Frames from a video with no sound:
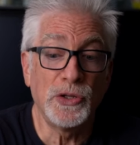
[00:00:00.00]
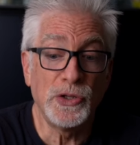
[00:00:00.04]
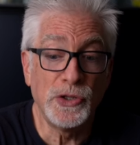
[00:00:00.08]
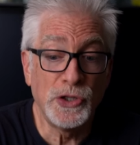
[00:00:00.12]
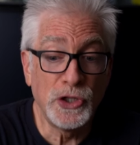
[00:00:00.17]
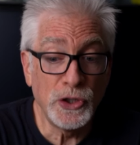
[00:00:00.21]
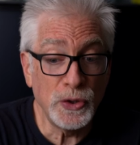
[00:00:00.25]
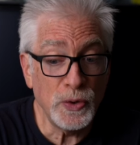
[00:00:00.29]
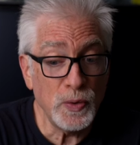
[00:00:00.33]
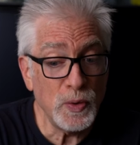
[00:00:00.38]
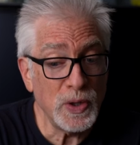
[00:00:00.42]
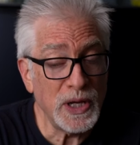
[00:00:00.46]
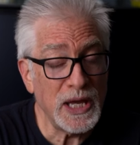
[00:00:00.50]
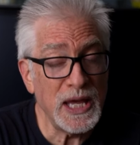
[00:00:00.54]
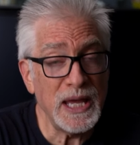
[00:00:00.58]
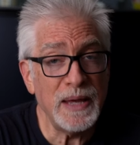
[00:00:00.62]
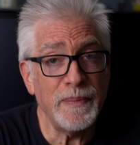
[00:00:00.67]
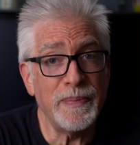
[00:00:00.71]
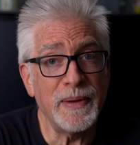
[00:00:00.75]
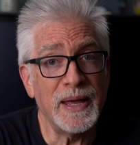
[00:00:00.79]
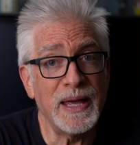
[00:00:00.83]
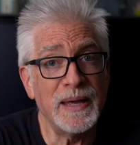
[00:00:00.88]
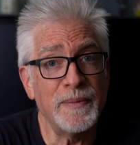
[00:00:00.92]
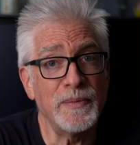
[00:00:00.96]
do
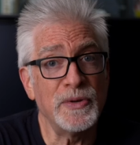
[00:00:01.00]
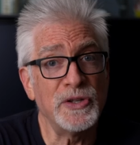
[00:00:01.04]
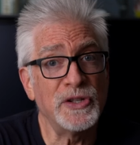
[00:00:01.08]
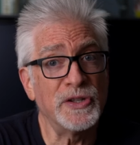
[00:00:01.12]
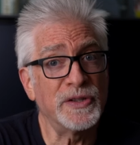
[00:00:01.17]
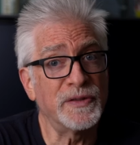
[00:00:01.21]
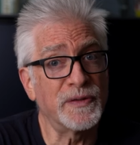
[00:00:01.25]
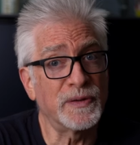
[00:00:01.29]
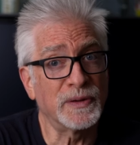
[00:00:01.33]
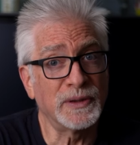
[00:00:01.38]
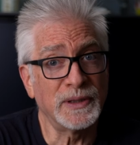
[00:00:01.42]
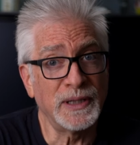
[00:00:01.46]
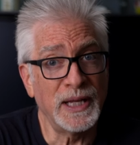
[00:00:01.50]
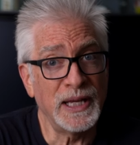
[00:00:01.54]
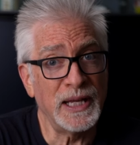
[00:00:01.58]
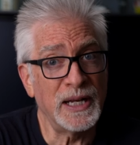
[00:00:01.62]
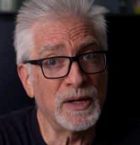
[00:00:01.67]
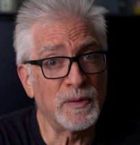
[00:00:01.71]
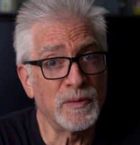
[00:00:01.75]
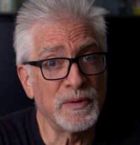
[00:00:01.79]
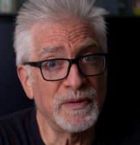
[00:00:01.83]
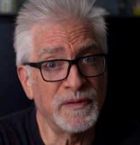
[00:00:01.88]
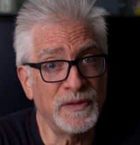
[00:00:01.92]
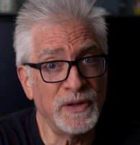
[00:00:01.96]
keep images for
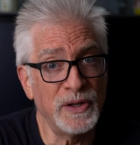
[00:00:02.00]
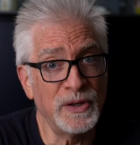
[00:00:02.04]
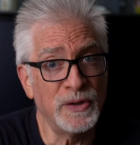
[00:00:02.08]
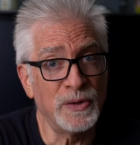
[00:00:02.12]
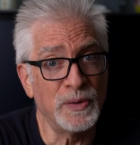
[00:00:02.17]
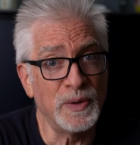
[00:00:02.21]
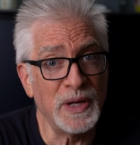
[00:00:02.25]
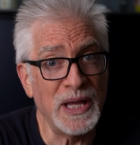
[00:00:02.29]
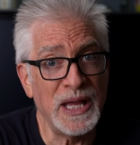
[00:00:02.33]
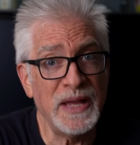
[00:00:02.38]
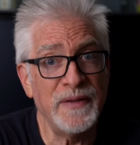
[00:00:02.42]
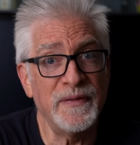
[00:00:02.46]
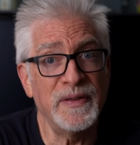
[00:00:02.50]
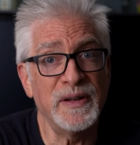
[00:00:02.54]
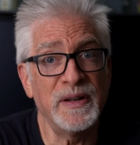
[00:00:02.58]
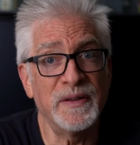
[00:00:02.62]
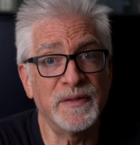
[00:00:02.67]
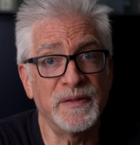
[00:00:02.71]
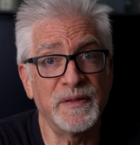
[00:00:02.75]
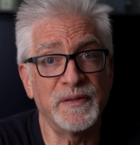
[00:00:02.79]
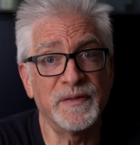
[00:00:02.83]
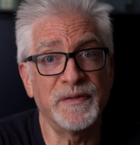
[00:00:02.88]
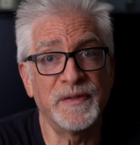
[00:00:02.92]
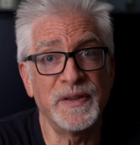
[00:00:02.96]
later review, even
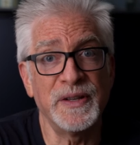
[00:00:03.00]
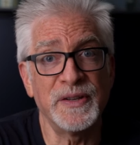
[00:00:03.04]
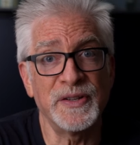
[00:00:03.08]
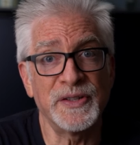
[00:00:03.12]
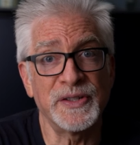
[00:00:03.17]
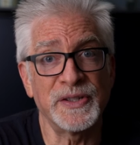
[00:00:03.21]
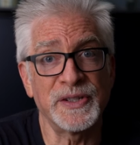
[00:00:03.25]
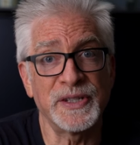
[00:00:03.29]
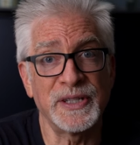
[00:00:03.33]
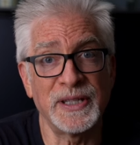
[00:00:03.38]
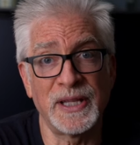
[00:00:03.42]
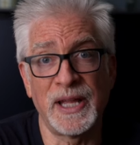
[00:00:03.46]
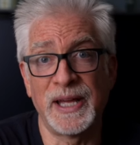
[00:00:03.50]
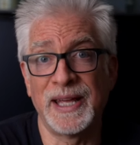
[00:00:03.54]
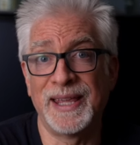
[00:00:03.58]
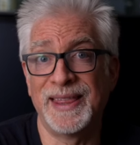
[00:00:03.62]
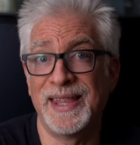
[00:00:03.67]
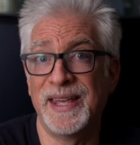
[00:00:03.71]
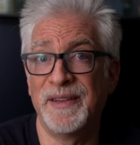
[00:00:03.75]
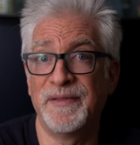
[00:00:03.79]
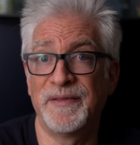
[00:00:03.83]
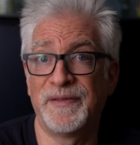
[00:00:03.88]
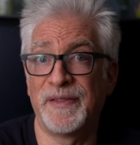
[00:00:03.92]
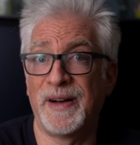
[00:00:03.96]
if it feels like
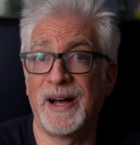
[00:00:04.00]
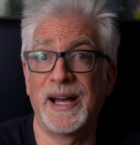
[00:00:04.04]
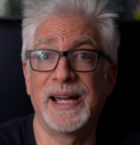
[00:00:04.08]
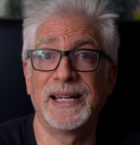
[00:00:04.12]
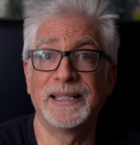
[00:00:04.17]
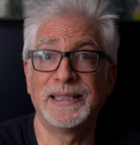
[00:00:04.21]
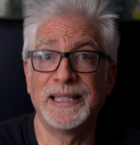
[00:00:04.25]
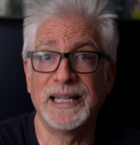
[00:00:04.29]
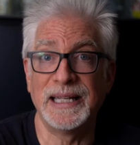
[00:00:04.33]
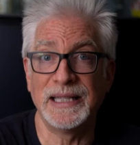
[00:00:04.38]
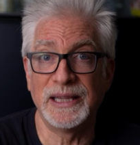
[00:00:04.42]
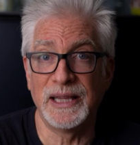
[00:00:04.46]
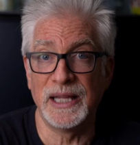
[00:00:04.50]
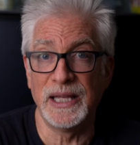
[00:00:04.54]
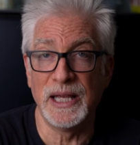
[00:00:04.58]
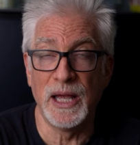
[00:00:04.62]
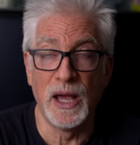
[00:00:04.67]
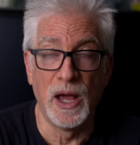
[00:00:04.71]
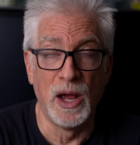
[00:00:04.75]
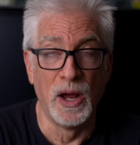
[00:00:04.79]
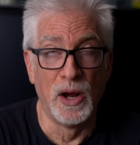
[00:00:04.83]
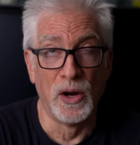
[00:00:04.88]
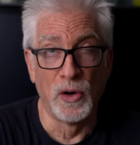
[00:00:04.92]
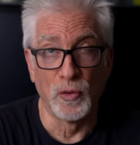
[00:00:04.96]
they violate the
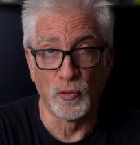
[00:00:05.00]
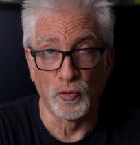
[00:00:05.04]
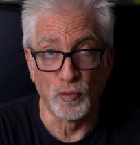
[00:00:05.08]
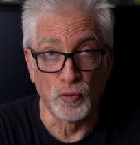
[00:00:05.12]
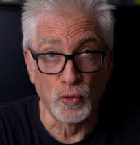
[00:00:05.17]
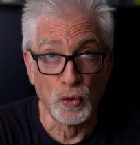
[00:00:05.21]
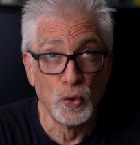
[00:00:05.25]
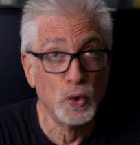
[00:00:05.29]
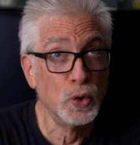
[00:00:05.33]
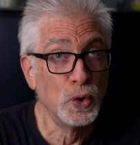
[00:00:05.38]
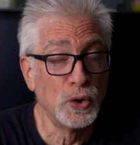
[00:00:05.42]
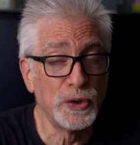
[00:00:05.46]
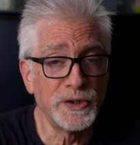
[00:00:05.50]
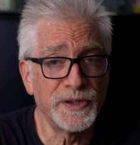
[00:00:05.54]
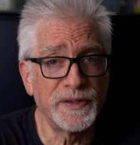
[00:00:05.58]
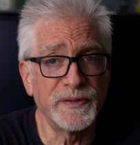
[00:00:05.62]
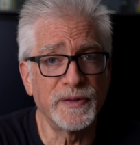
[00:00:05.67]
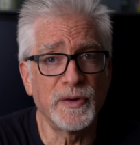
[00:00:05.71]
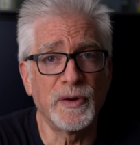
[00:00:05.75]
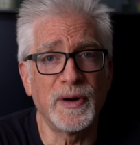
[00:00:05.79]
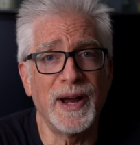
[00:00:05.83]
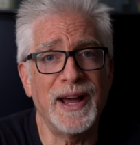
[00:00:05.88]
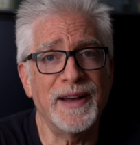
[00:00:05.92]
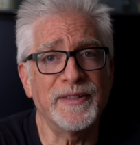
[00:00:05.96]
rules
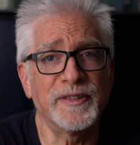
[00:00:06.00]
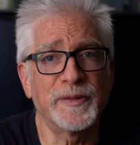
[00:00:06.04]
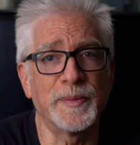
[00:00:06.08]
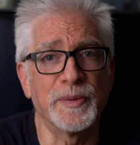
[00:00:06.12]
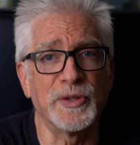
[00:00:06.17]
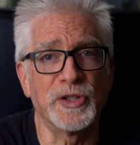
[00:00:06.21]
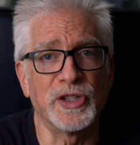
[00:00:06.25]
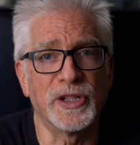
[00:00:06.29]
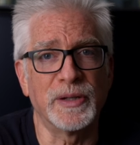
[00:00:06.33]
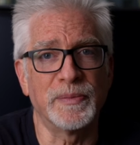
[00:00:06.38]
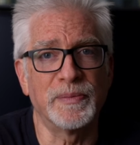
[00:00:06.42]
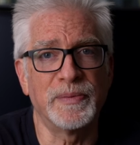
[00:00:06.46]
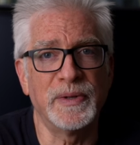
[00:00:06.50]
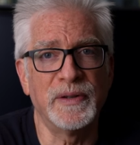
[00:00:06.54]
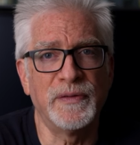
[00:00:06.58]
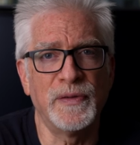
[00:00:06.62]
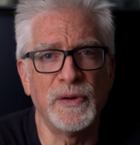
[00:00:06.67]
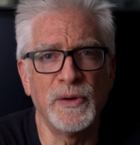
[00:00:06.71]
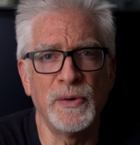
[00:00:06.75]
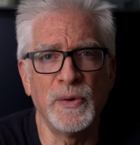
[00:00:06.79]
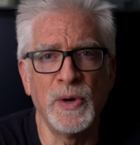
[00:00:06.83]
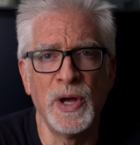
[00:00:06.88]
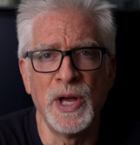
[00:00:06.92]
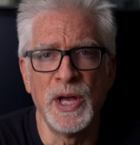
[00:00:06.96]
of craftsmanship. If
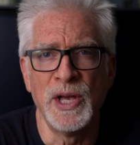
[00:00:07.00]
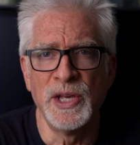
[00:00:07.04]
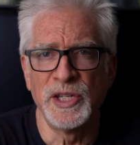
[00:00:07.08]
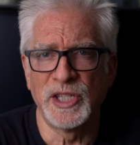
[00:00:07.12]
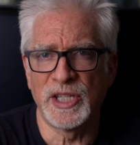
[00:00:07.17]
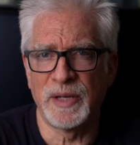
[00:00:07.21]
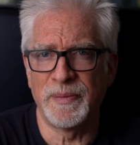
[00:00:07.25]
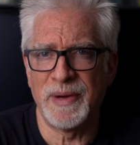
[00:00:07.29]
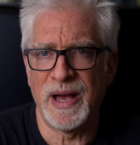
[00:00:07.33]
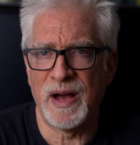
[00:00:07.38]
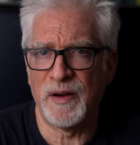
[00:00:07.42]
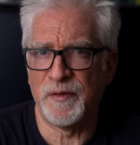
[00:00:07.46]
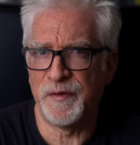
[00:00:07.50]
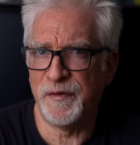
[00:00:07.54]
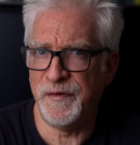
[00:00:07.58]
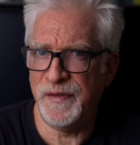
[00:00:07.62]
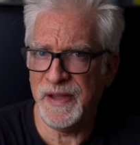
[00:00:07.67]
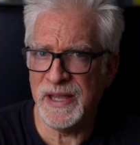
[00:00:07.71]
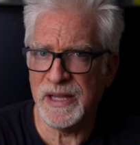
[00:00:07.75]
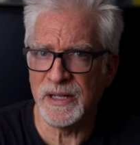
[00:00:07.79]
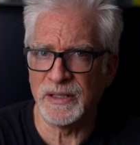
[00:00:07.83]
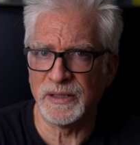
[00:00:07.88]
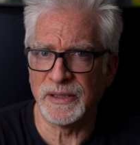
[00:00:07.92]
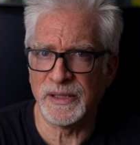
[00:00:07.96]
you somehow
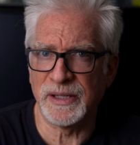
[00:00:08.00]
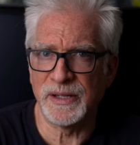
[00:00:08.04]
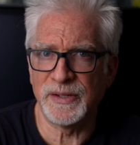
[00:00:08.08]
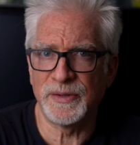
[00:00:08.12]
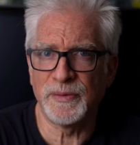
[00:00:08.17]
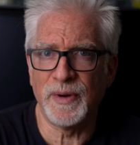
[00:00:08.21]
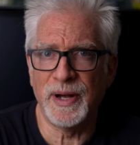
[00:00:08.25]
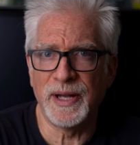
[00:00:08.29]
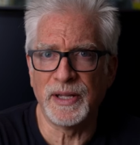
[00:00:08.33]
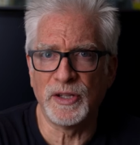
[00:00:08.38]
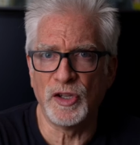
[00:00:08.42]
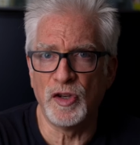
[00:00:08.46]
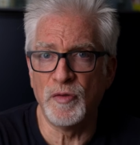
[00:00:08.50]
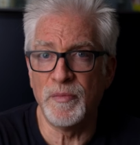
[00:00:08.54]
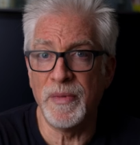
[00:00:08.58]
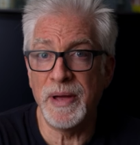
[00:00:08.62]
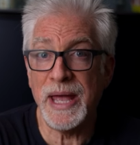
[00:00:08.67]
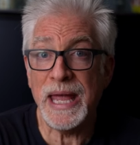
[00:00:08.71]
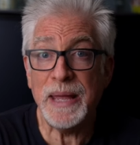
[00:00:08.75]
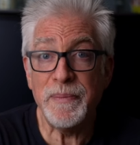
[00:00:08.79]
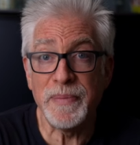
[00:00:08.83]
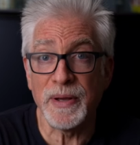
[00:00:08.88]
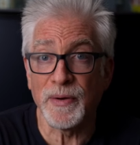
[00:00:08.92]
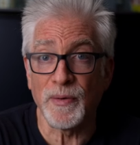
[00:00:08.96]
feel it is right, you
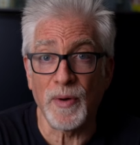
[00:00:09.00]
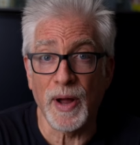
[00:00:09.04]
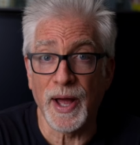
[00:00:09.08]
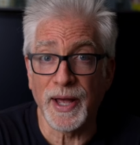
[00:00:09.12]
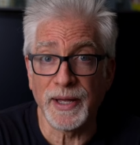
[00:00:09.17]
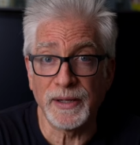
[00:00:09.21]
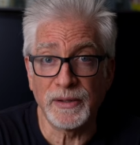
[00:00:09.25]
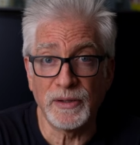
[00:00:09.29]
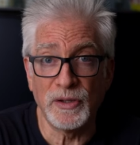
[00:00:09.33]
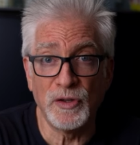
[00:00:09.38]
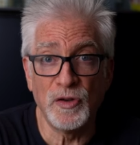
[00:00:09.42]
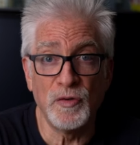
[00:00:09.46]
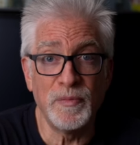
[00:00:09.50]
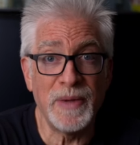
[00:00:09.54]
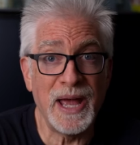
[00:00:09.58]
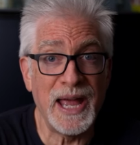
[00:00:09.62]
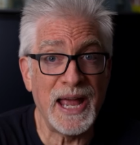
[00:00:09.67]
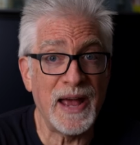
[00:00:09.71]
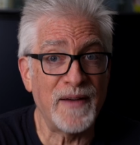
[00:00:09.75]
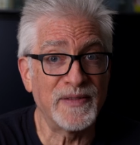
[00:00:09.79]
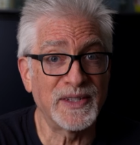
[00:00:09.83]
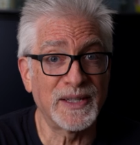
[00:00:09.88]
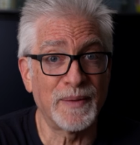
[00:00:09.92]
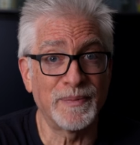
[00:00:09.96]
may be right. You may
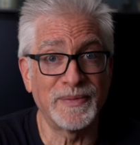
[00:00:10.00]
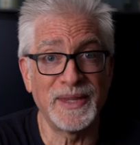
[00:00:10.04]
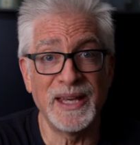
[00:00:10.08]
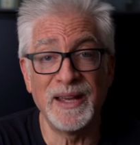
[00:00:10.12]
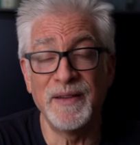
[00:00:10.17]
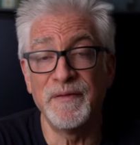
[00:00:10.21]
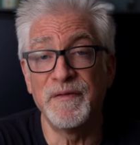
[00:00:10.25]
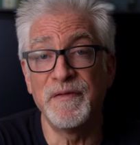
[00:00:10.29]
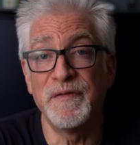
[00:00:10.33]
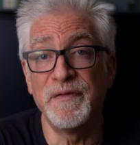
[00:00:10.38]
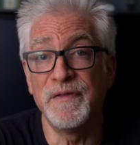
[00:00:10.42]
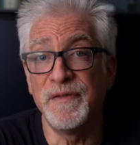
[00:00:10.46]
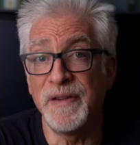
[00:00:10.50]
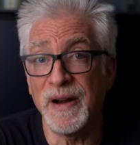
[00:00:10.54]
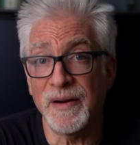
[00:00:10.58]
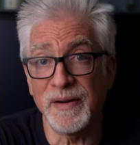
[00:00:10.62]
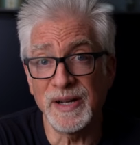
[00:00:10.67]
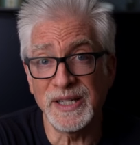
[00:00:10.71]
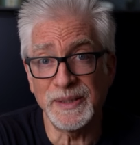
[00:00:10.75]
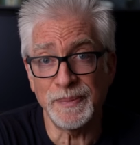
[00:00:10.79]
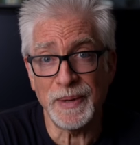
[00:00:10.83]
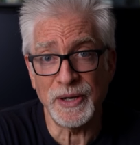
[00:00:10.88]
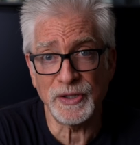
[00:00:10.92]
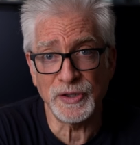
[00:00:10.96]
have something
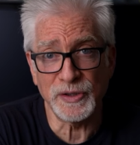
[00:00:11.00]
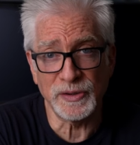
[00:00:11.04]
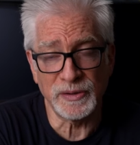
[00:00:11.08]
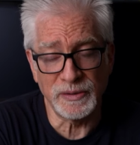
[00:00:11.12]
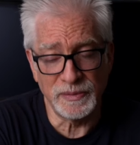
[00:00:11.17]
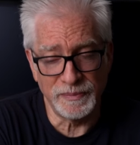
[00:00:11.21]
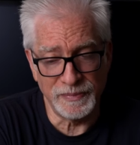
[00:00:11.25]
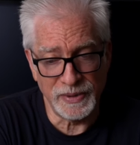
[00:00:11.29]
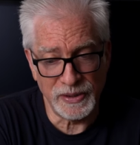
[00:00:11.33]
very special.